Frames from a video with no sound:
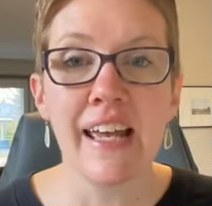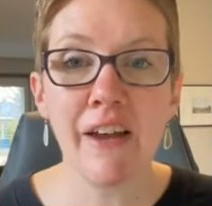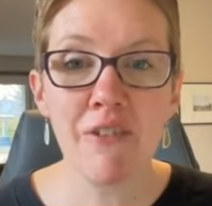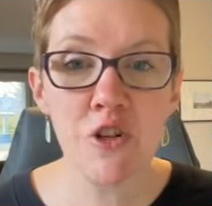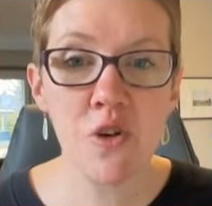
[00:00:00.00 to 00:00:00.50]

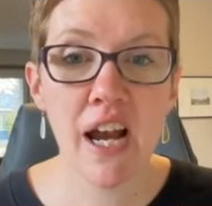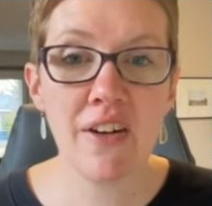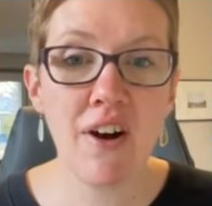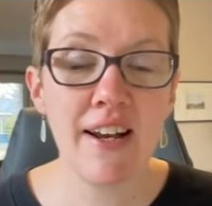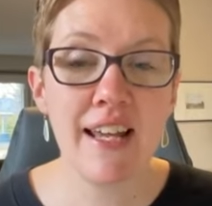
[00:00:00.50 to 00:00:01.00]
If you
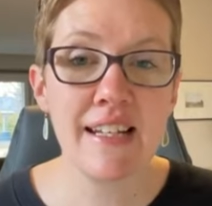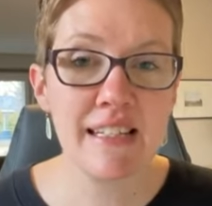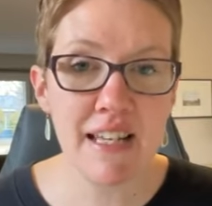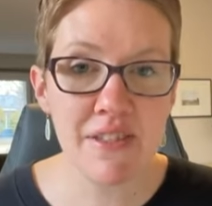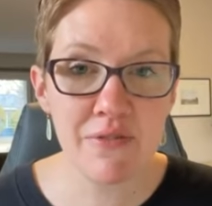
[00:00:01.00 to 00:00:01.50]
try it on and
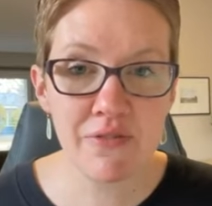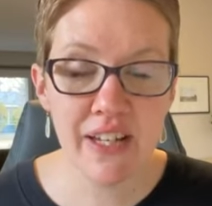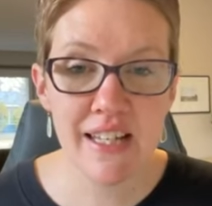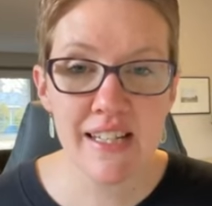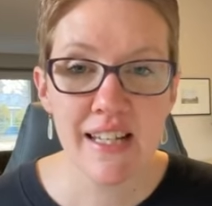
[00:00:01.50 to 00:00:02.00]
it doesn't
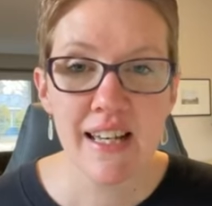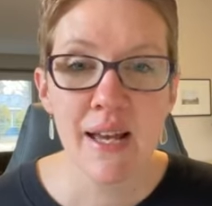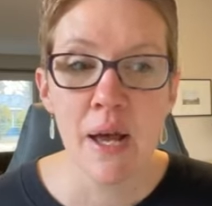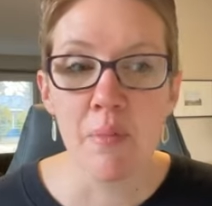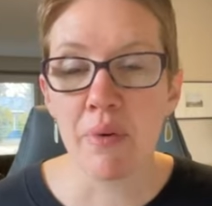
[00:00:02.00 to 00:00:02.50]
fit,
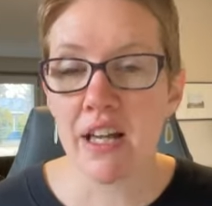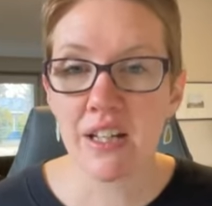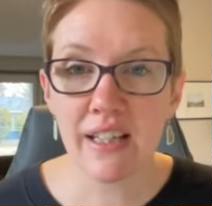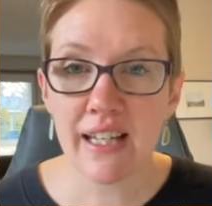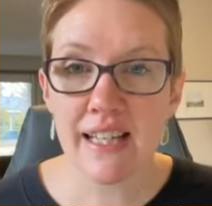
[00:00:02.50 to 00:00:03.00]

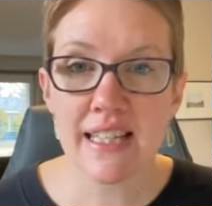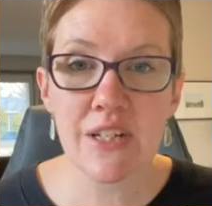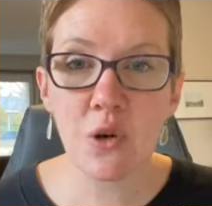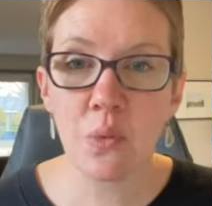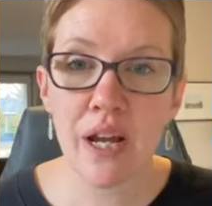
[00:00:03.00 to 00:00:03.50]
but like I
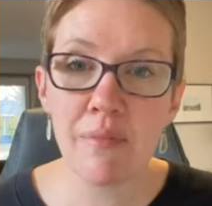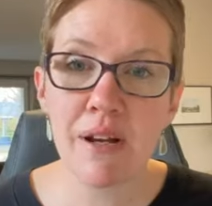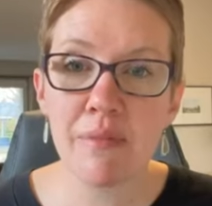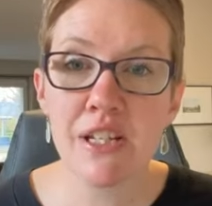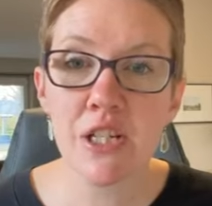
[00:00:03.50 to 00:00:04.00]
said, your weight
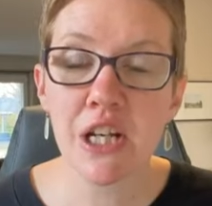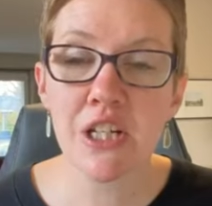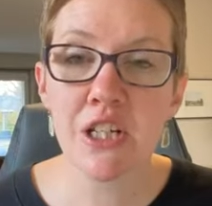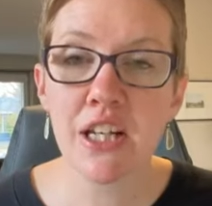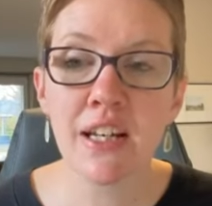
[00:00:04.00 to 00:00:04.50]
might be
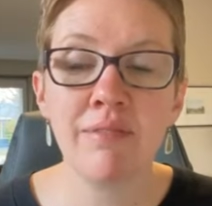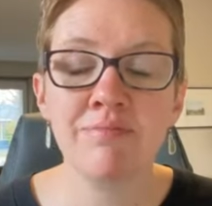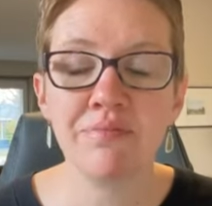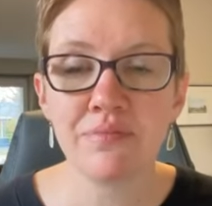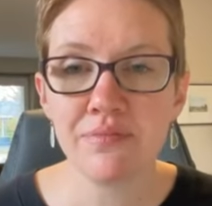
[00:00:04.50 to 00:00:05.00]
changing,